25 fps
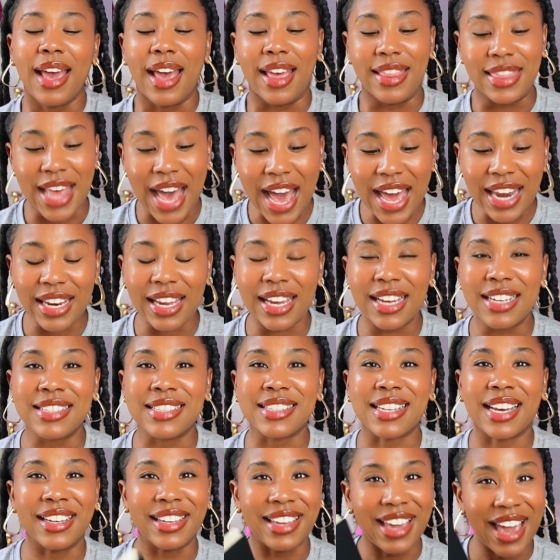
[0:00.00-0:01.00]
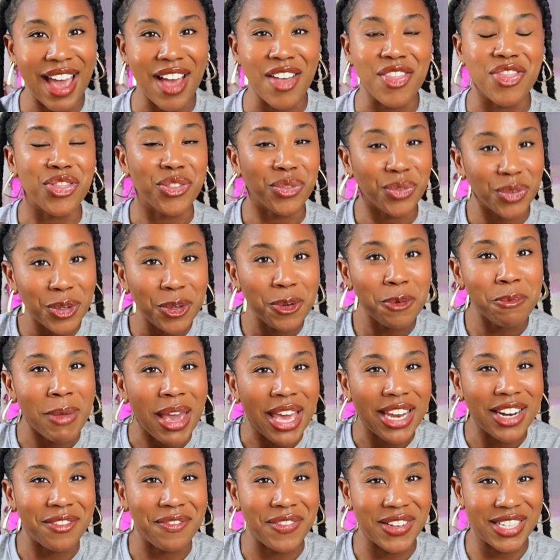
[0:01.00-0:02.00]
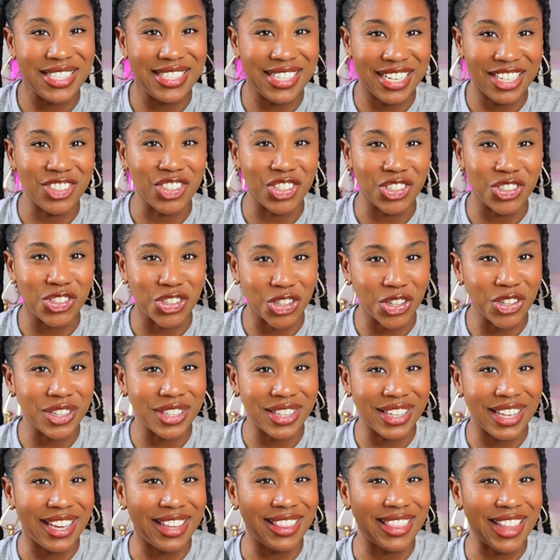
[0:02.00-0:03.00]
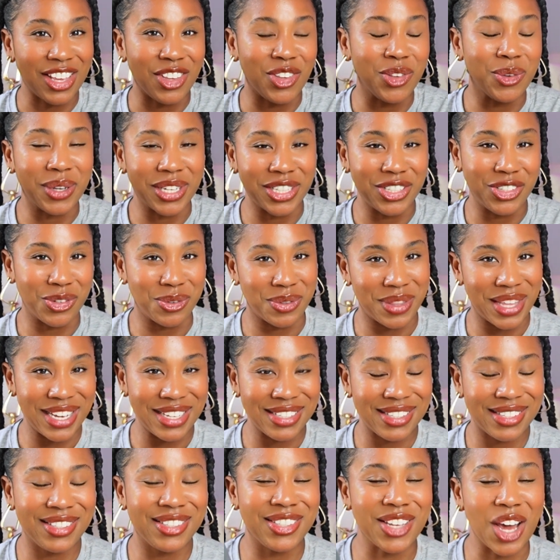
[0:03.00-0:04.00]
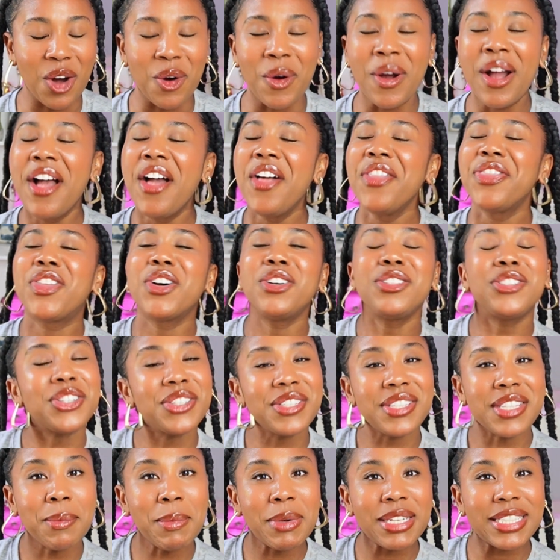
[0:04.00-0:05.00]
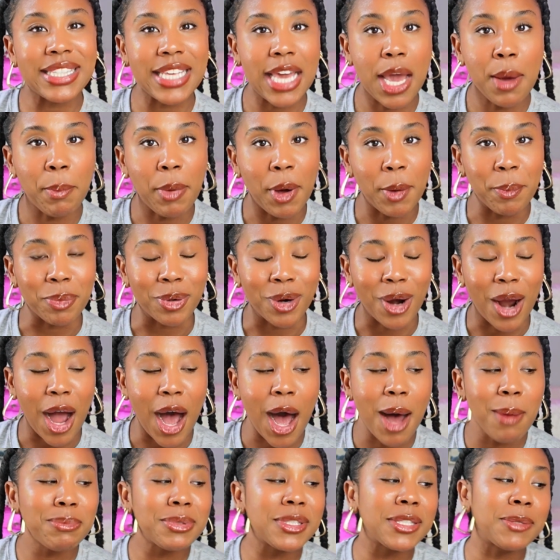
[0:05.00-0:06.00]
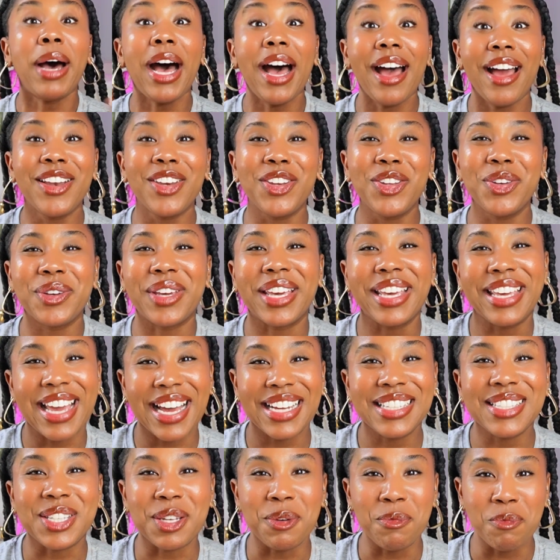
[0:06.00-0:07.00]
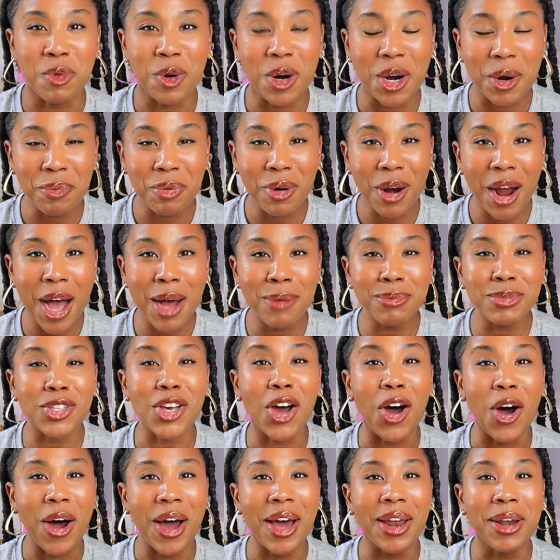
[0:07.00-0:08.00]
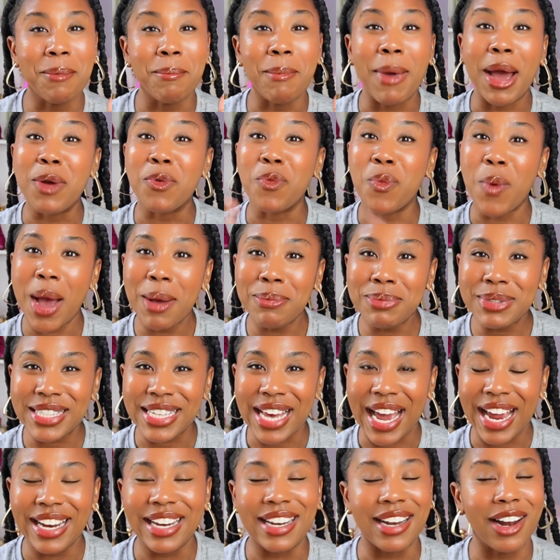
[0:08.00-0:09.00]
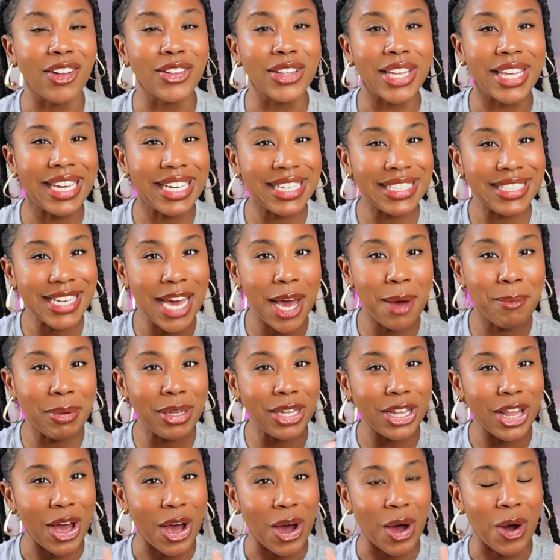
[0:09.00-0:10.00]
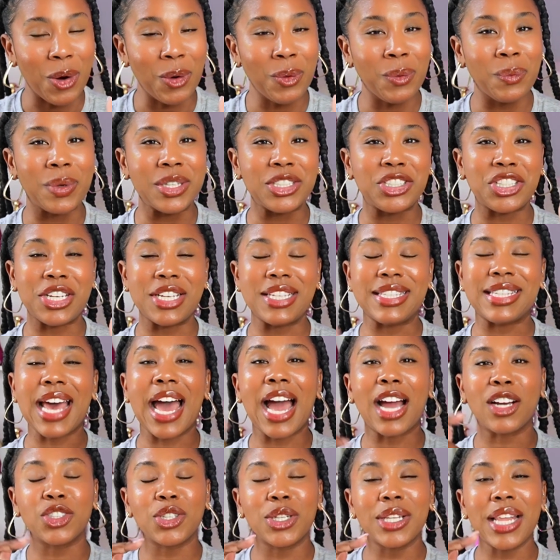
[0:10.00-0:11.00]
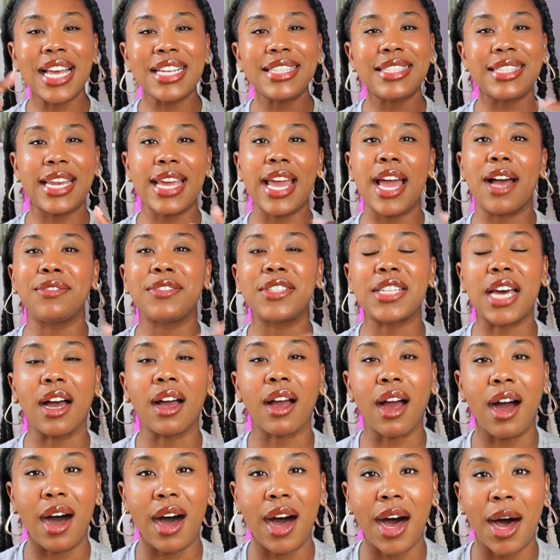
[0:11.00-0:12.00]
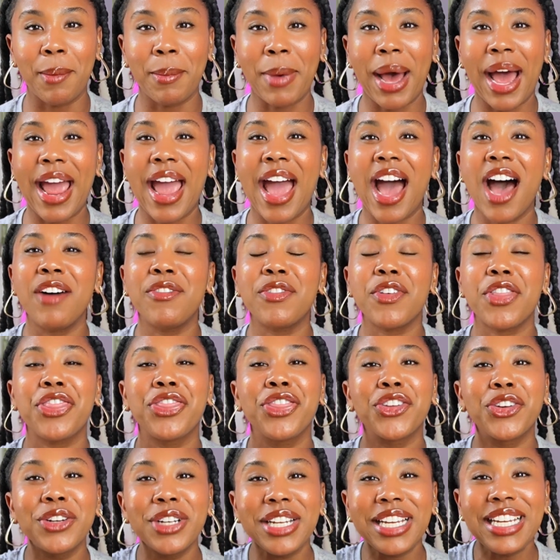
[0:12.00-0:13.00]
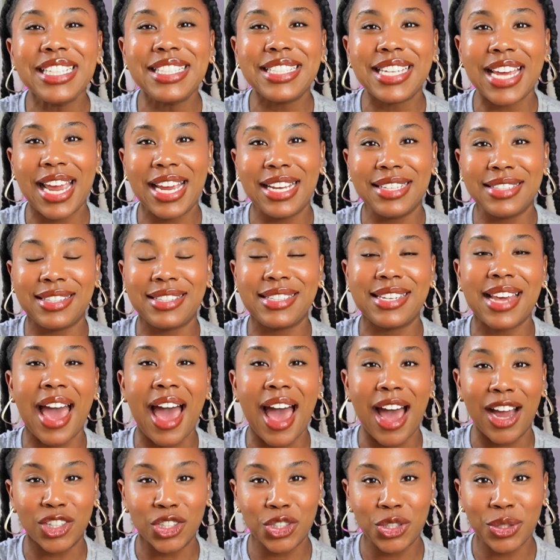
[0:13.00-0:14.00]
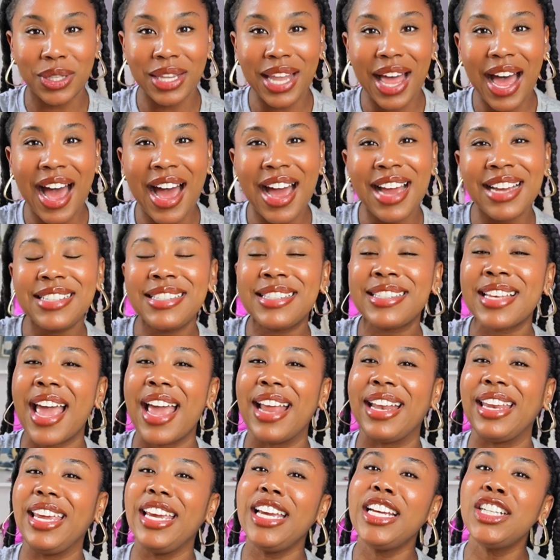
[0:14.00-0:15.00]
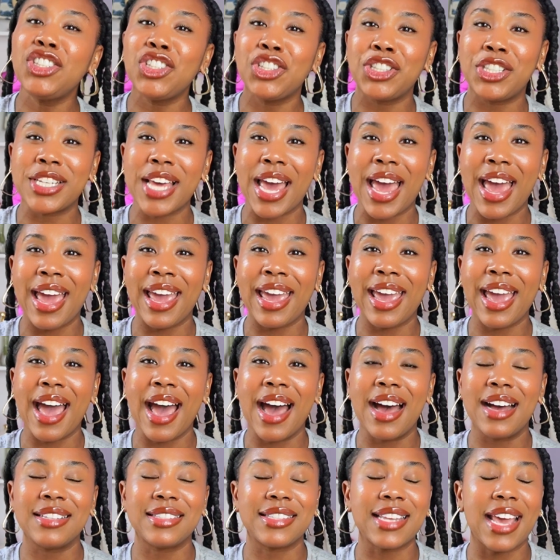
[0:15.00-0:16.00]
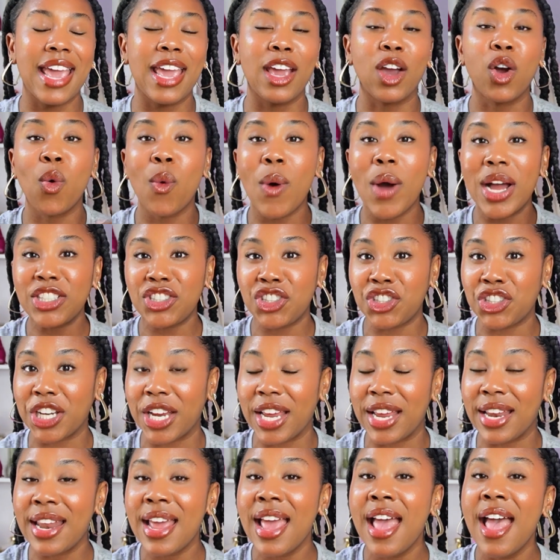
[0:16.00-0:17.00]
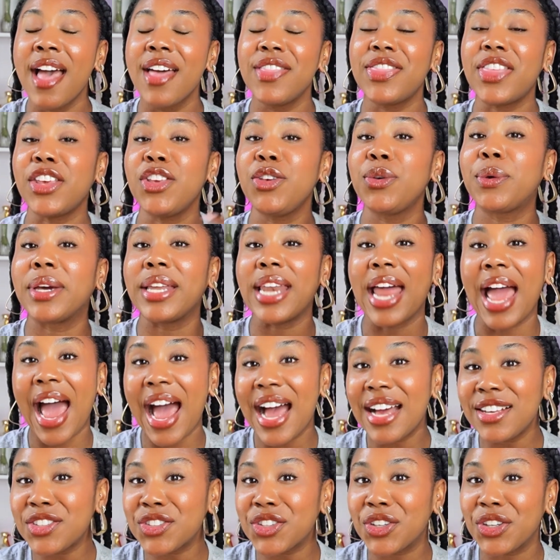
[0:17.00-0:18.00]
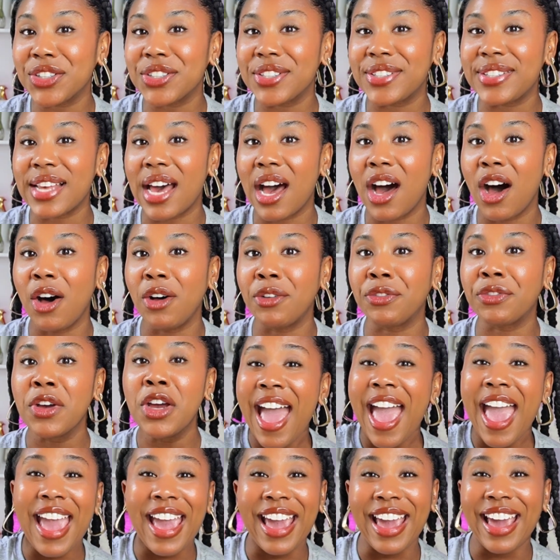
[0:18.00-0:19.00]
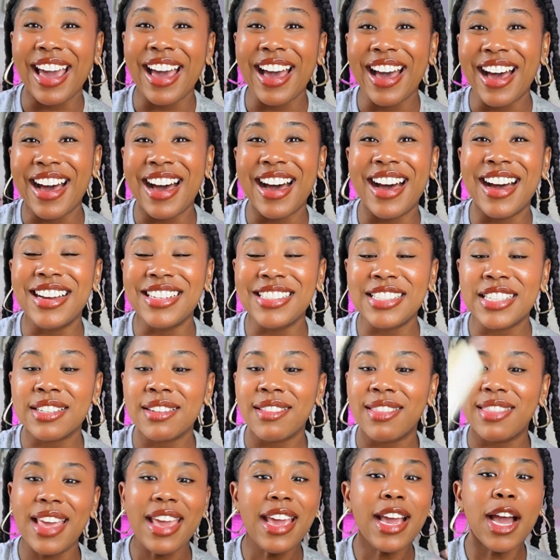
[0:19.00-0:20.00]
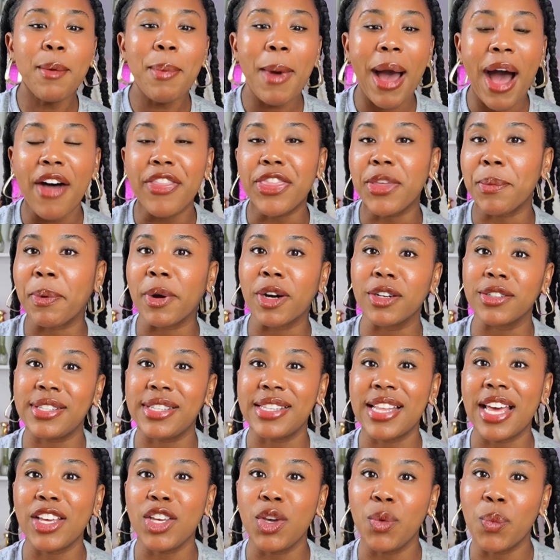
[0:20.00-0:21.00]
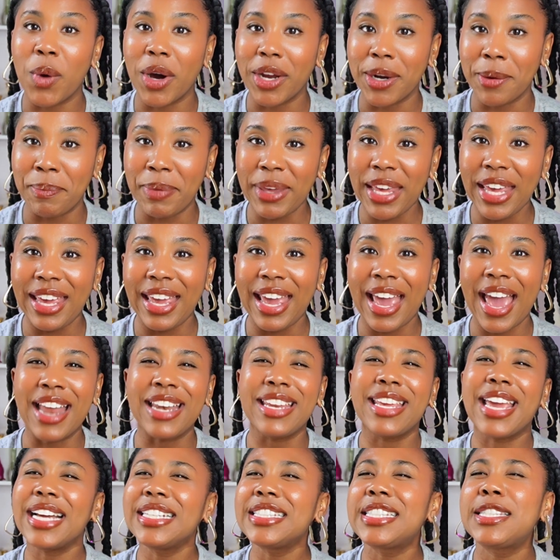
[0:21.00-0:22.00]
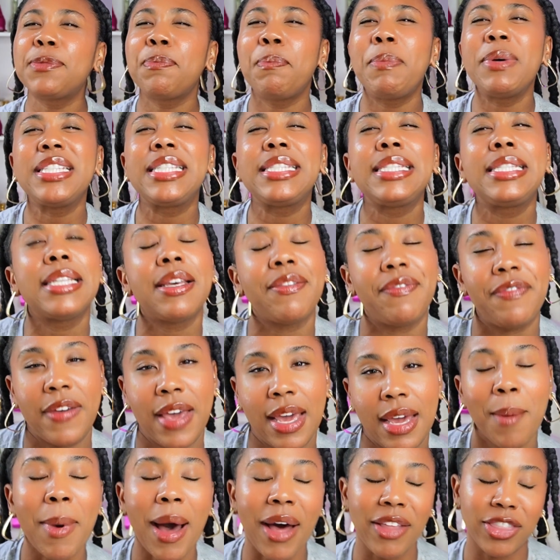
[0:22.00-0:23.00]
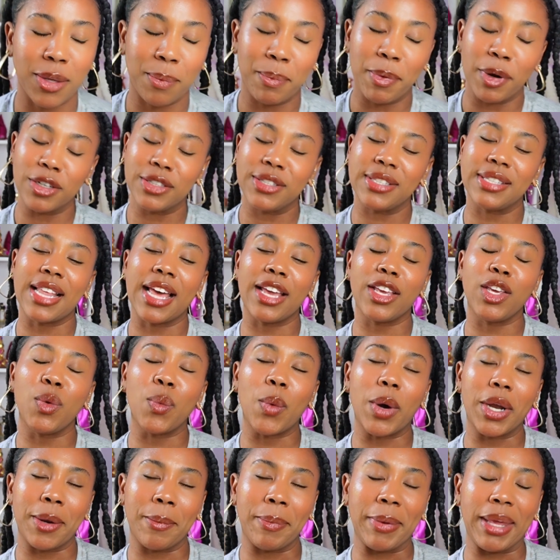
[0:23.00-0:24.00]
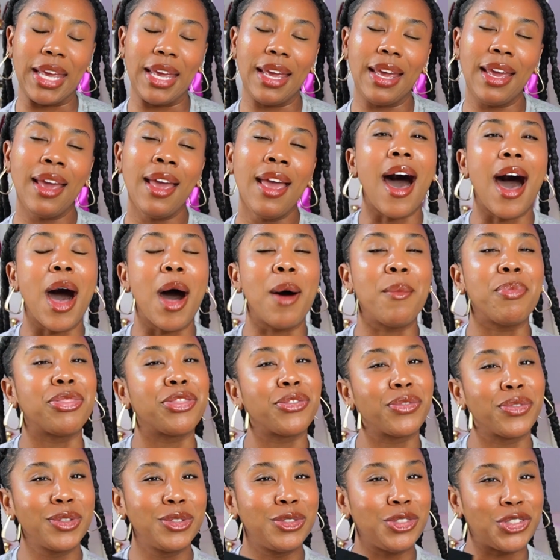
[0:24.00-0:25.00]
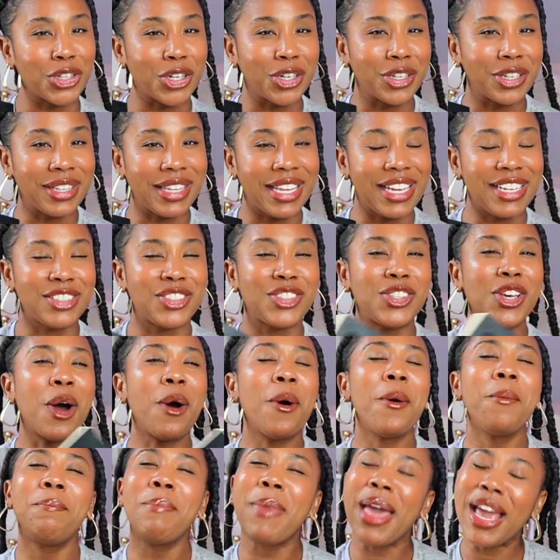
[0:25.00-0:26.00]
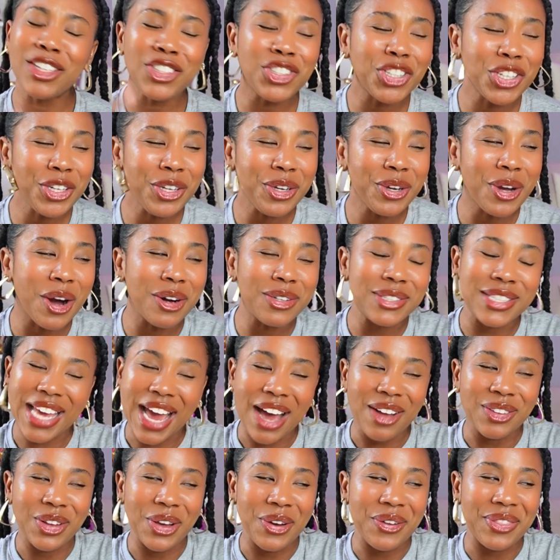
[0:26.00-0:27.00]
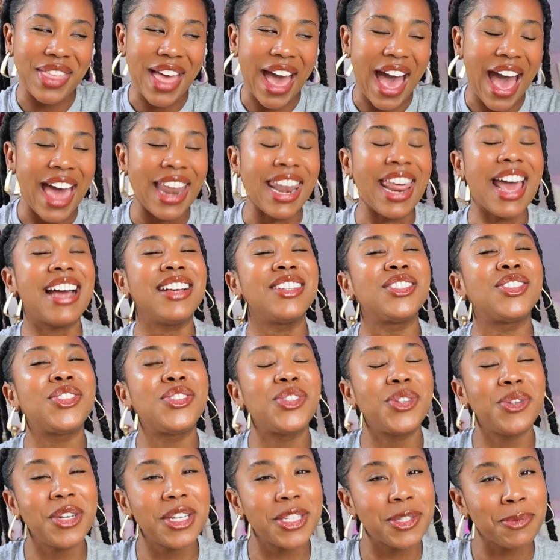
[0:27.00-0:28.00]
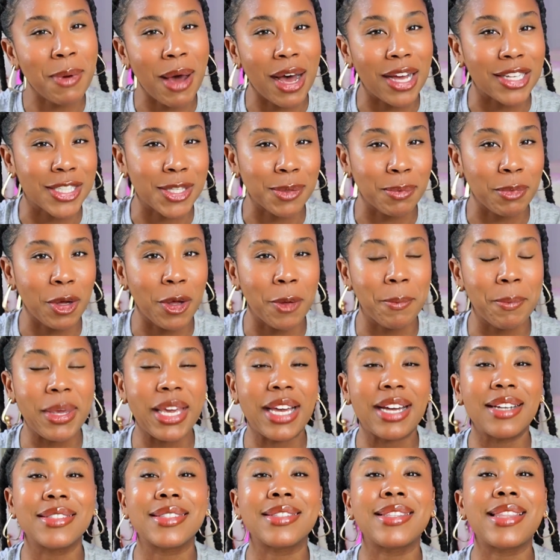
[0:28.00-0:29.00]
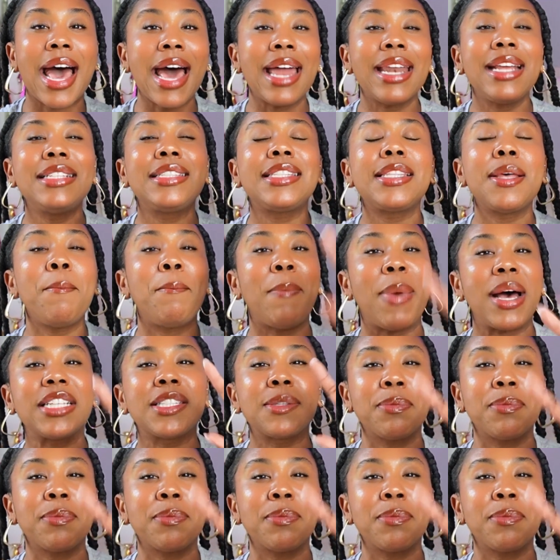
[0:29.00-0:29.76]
And that is, again, through manifestation journaling that you can do this. So those are some example prompts, but you can get some more prompts on my website, and I'll link it down below, which is actualizedaf.com. I have 30 days to actualize, and each day has a question that you can ask yourself and think about the person that you want to be and get specific about the person that you want to be through journaling. So make sure you go download that as soon as possible because that is the best